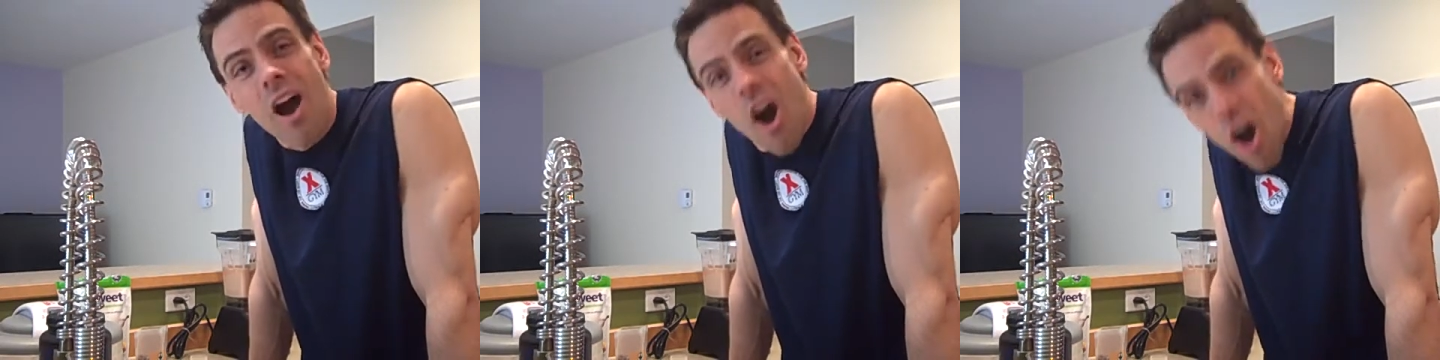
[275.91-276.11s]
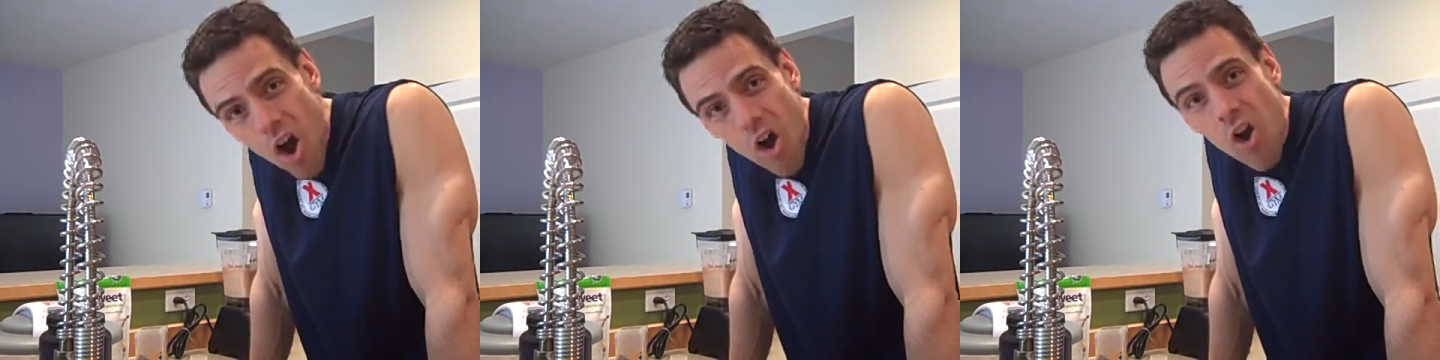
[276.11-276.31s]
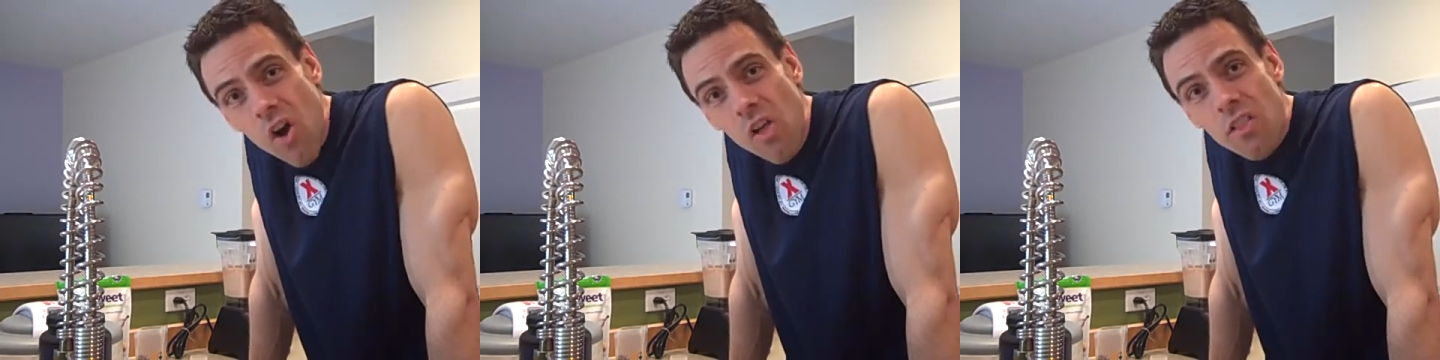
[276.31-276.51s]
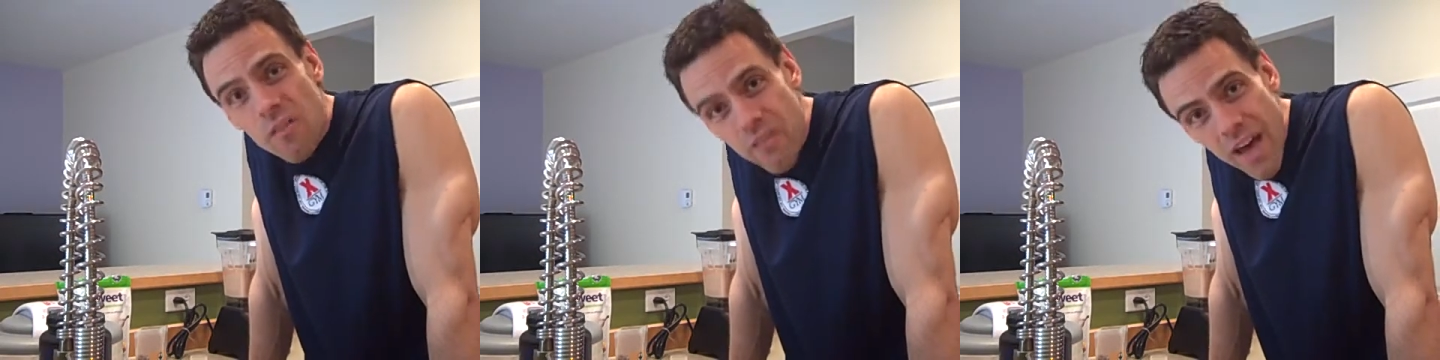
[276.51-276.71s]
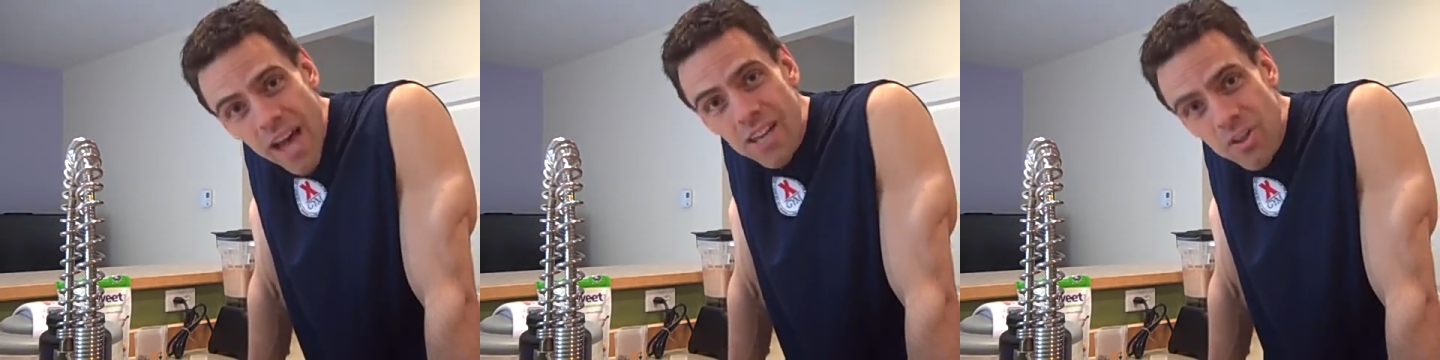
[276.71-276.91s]
All the
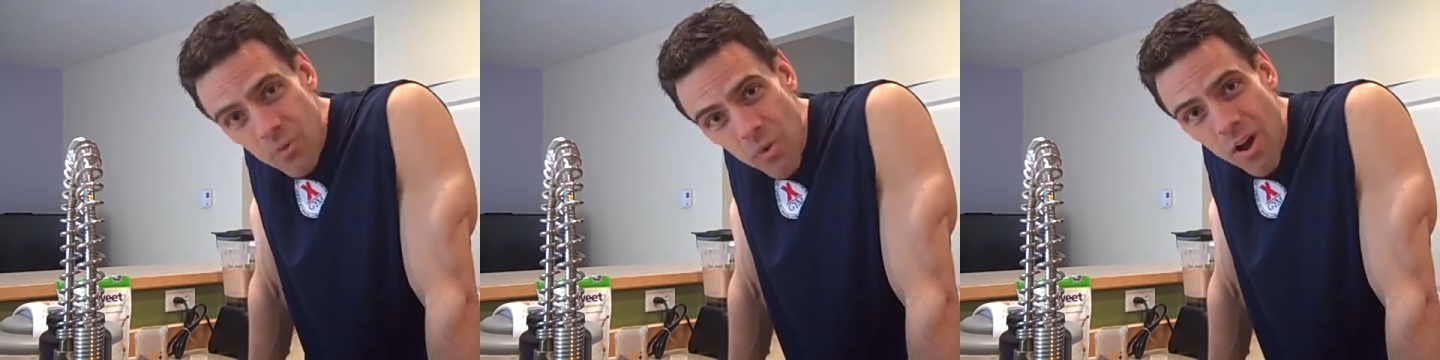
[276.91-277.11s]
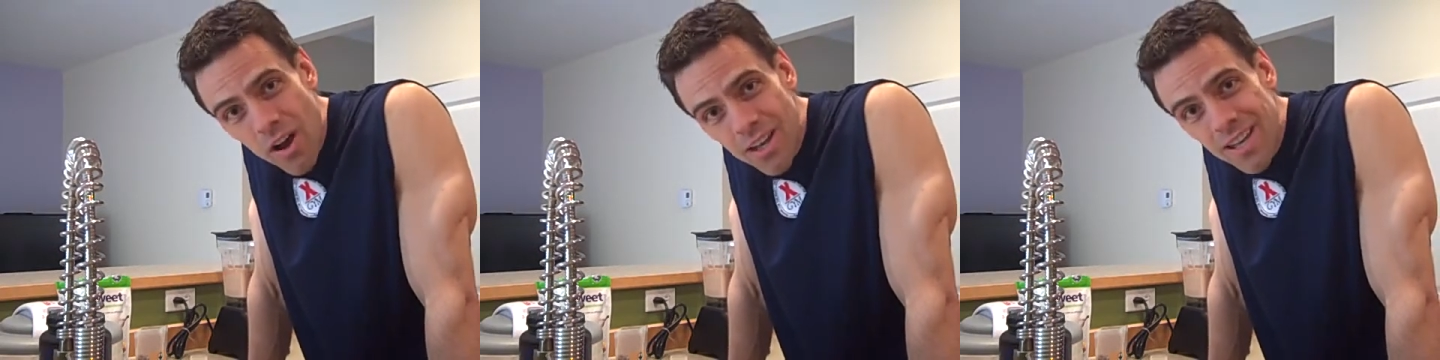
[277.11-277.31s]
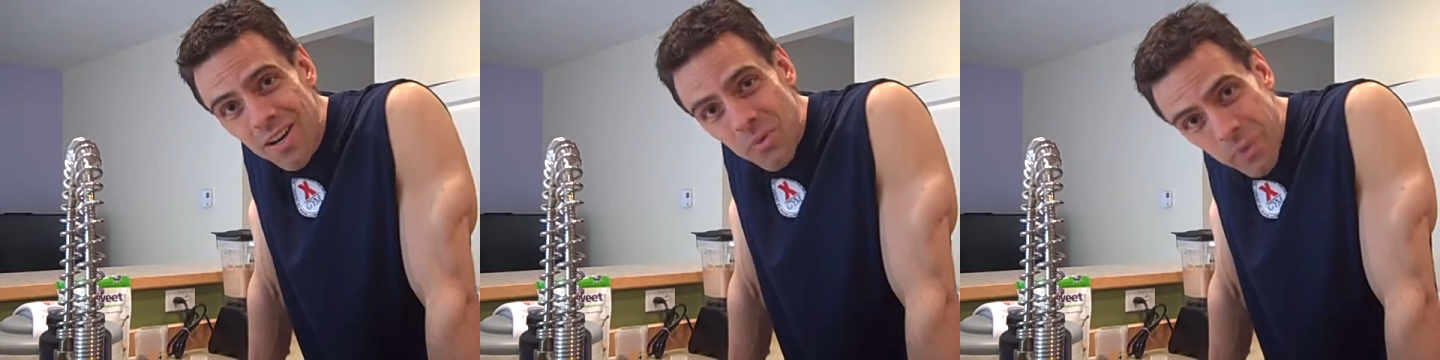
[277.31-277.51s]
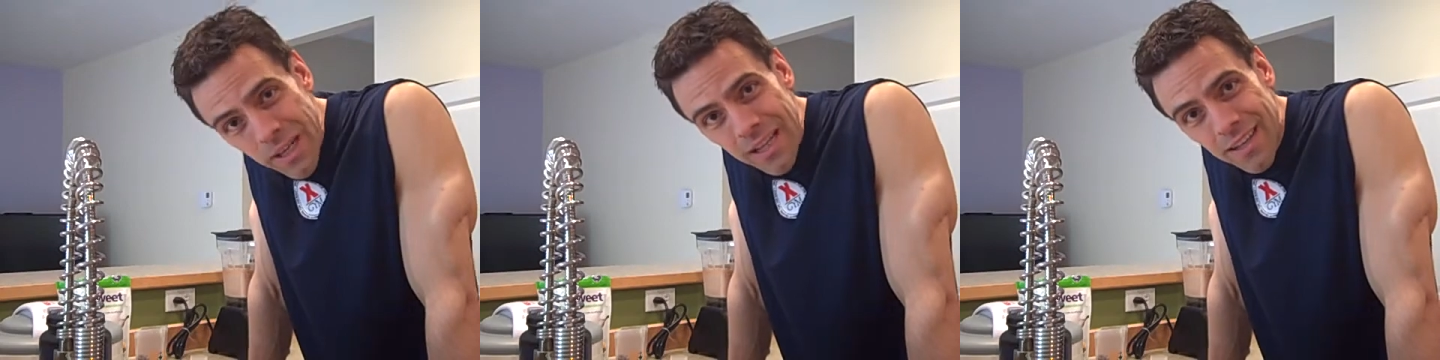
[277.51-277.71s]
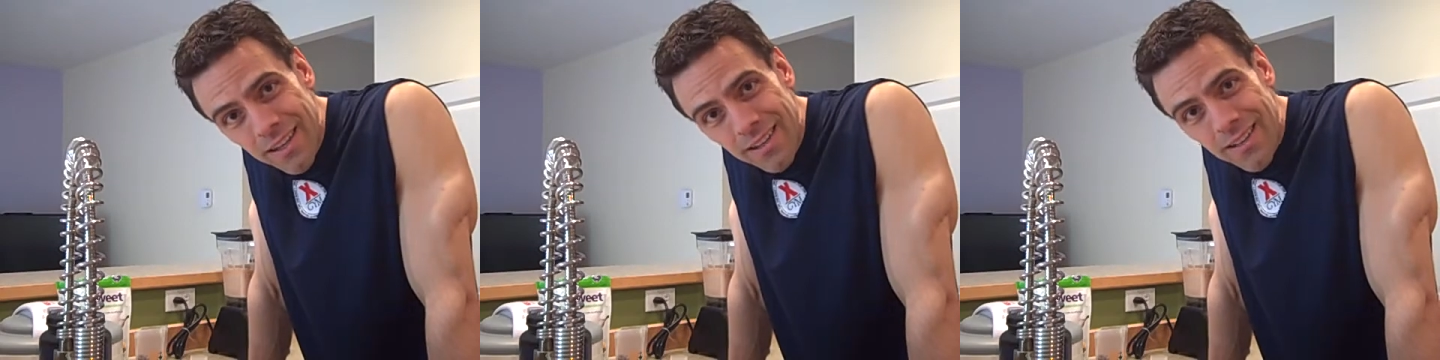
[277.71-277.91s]
fat you want in a
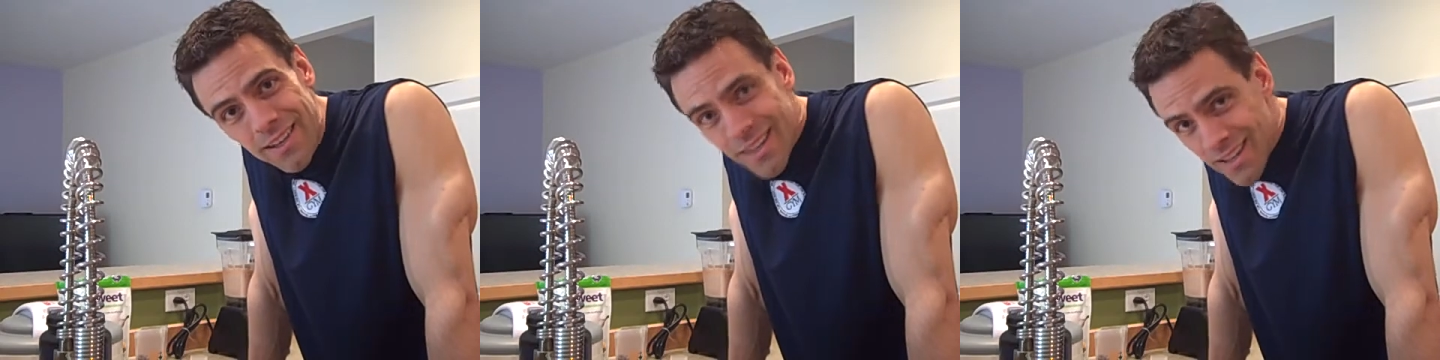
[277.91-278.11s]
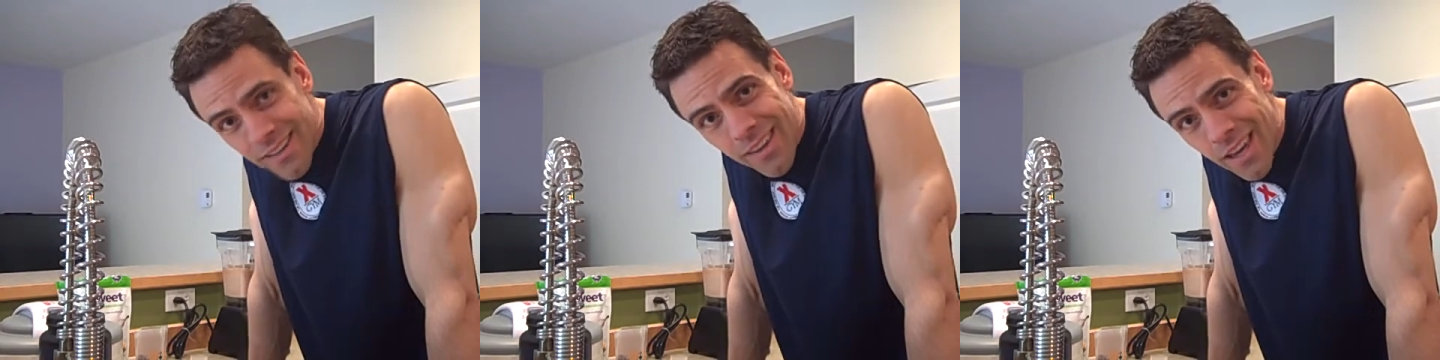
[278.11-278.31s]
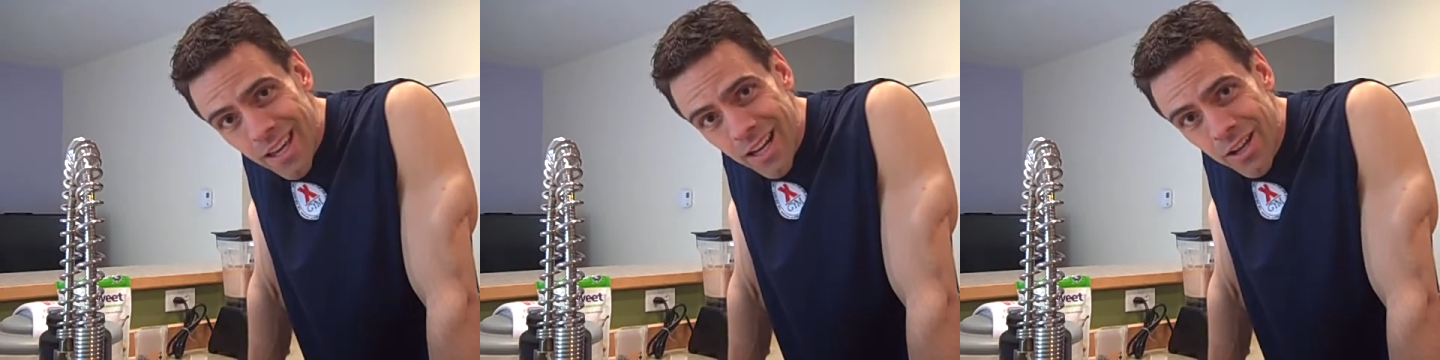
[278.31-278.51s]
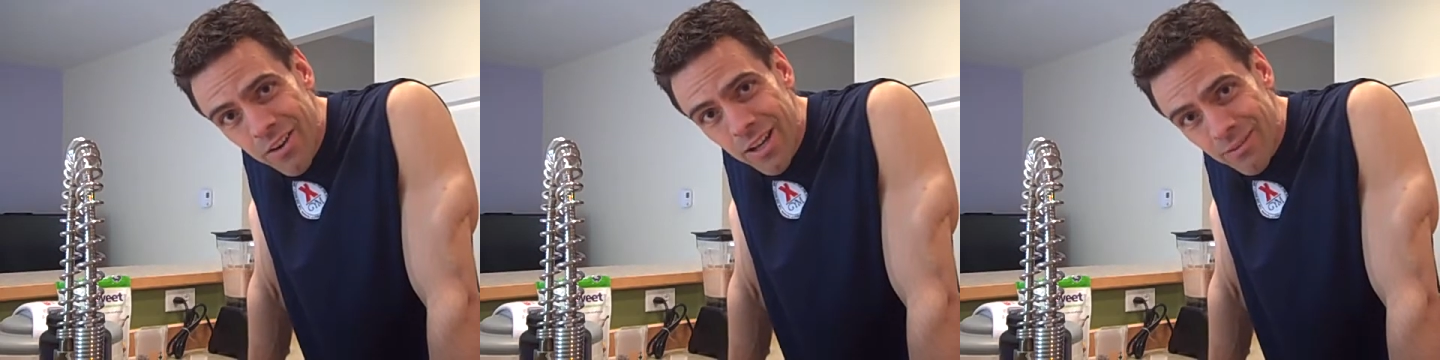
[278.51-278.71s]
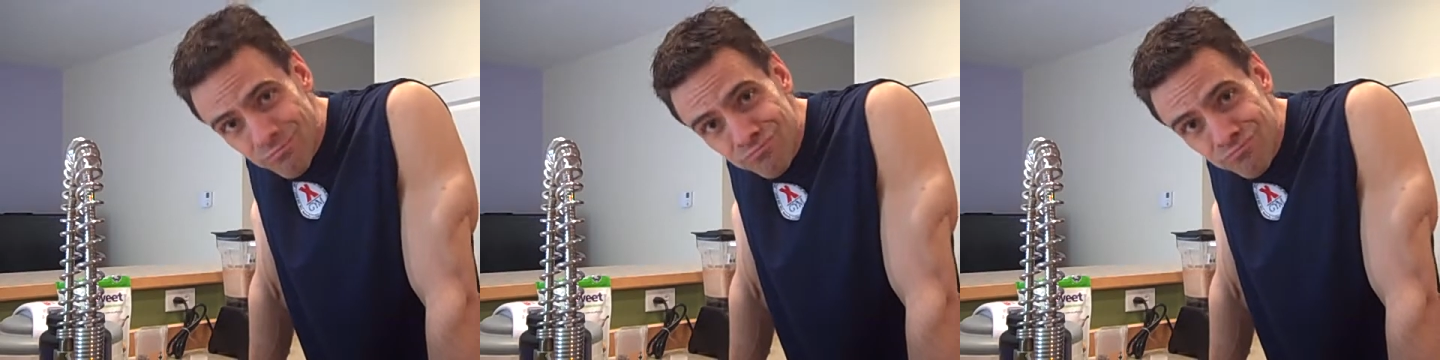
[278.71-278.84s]
week, and that's how you do it.